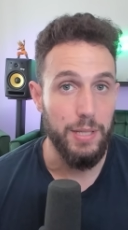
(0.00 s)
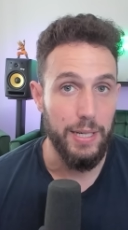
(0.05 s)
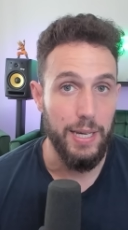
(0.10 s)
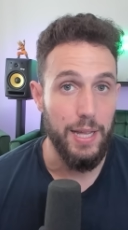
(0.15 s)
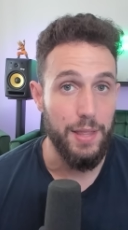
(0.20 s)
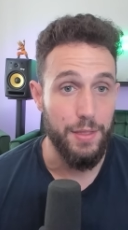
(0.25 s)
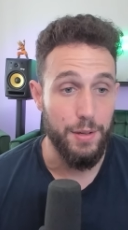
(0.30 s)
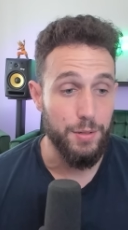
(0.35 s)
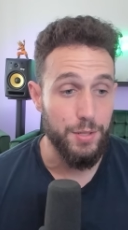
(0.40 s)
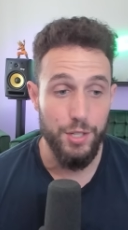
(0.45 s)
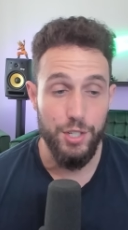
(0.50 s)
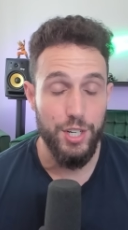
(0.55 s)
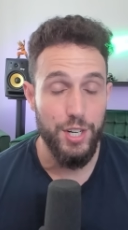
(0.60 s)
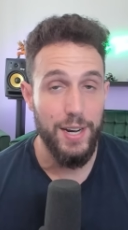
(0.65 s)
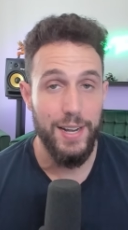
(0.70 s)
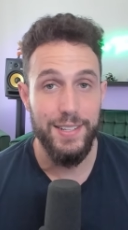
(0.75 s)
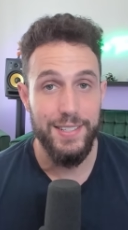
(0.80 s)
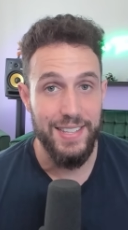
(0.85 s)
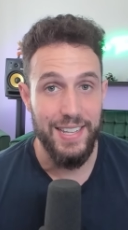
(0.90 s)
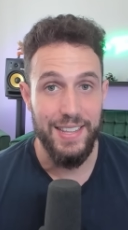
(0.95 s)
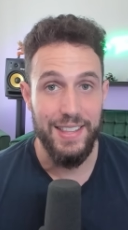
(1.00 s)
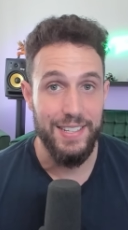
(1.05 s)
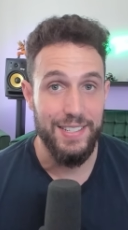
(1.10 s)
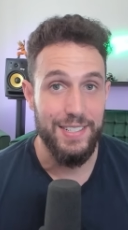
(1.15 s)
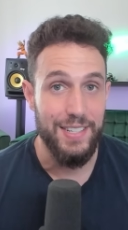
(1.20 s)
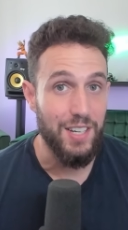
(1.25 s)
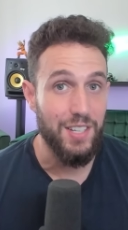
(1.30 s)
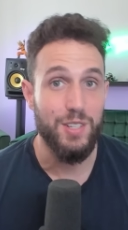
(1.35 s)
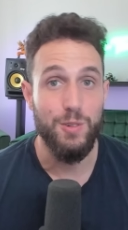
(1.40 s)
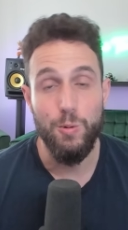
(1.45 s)
Again, there's a chance that this
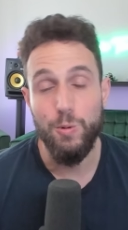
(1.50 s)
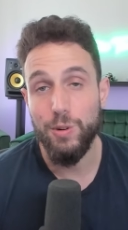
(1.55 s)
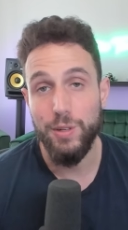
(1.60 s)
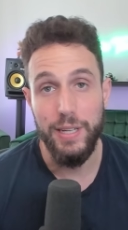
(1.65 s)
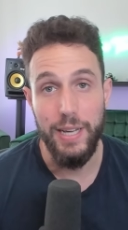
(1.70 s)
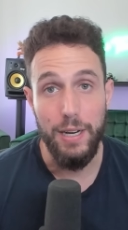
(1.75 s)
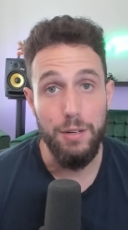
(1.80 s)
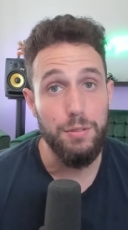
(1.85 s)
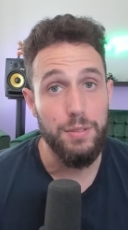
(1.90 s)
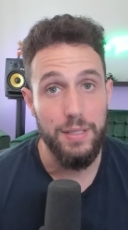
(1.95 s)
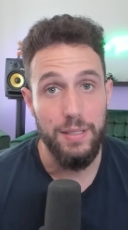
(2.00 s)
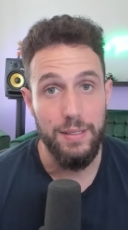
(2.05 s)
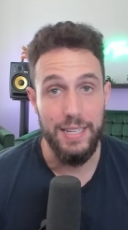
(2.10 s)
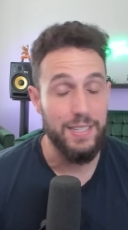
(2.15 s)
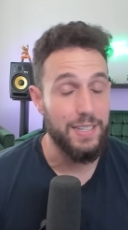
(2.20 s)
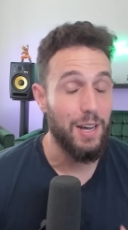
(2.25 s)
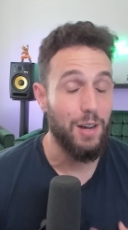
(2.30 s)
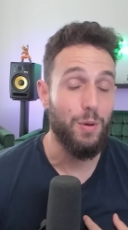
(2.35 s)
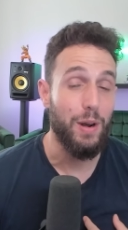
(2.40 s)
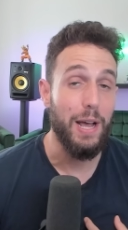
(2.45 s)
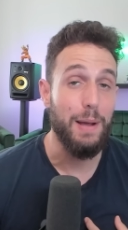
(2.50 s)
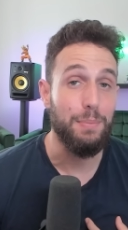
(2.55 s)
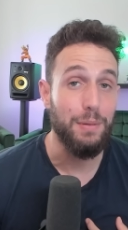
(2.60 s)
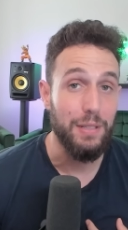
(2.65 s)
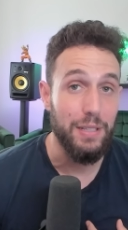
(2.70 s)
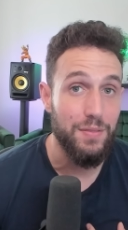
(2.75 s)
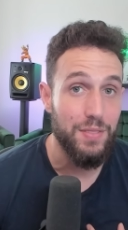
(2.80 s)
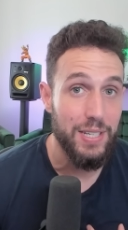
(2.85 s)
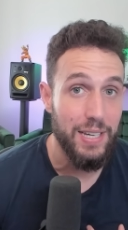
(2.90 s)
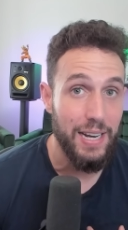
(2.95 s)
doesn't work out. That's not what I
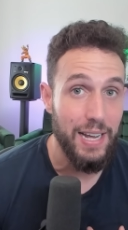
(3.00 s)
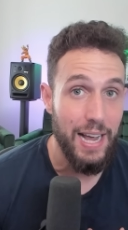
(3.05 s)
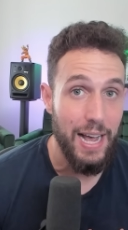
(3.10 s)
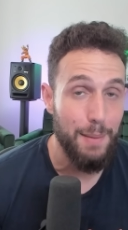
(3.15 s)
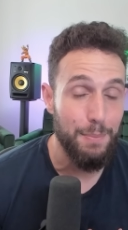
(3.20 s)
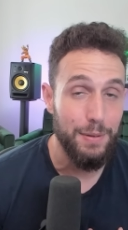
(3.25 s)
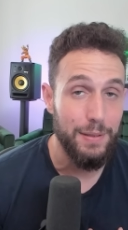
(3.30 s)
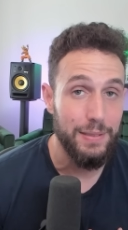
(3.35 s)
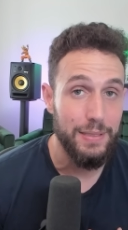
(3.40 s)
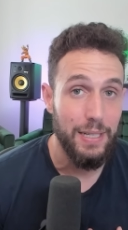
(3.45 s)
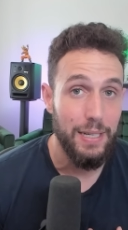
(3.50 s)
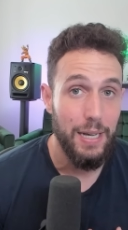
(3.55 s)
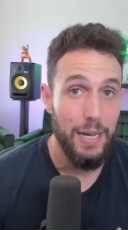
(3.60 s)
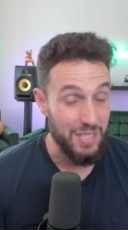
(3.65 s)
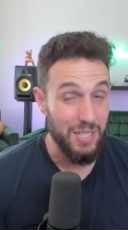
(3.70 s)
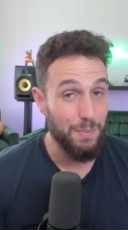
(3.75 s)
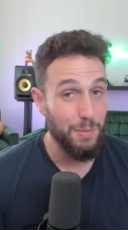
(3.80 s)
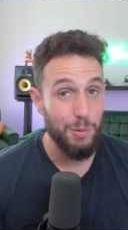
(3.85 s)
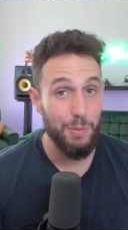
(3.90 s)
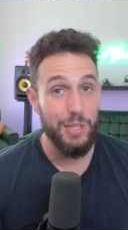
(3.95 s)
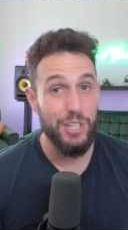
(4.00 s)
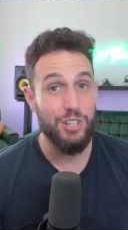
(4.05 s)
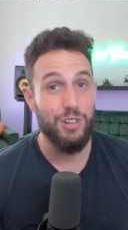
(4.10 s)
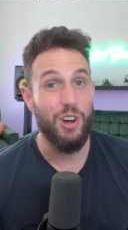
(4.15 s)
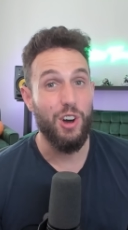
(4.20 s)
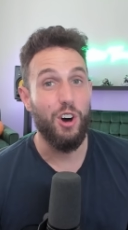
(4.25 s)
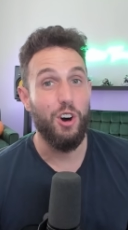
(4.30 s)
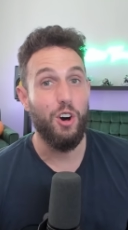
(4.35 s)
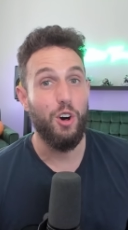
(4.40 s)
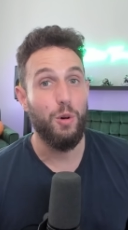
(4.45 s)
believe is going to happen, but something we should
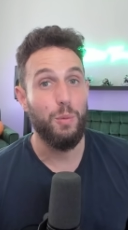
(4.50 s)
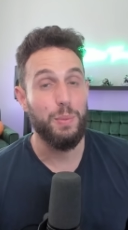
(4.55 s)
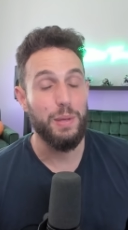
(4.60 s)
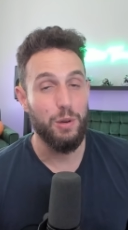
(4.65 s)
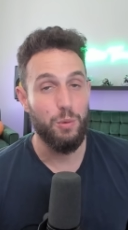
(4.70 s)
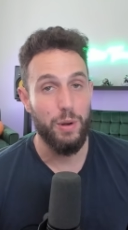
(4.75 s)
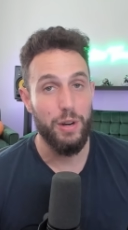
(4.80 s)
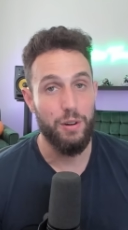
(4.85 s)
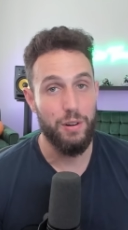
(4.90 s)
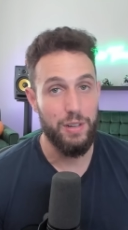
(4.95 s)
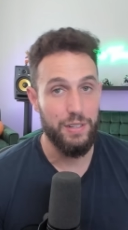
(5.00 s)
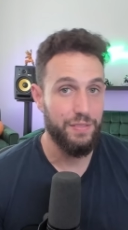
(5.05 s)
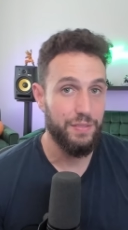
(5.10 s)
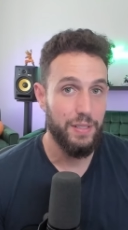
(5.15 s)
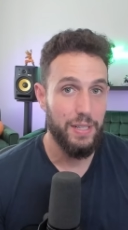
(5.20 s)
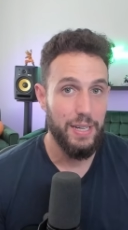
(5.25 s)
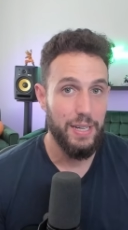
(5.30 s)
all be aware of.